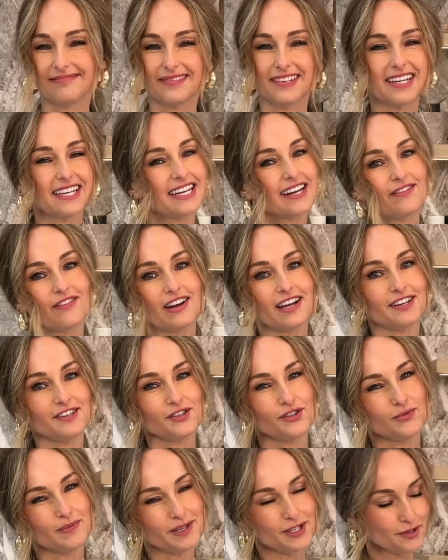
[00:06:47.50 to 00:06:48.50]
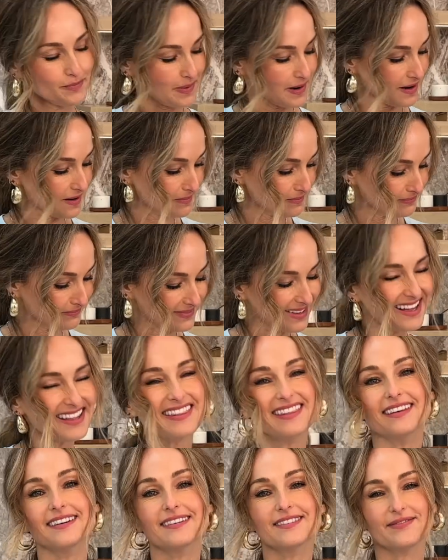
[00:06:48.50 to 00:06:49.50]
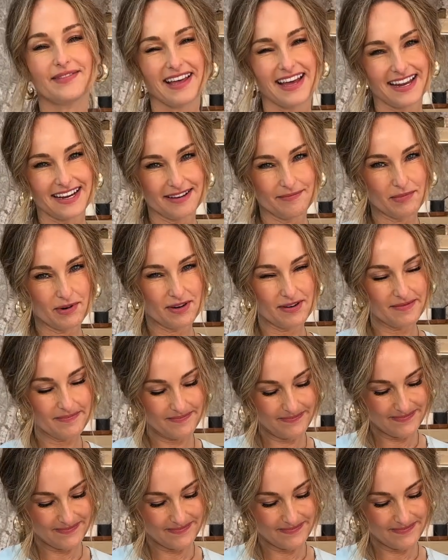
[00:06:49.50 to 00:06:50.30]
You can never add too much parm. I love adding parm.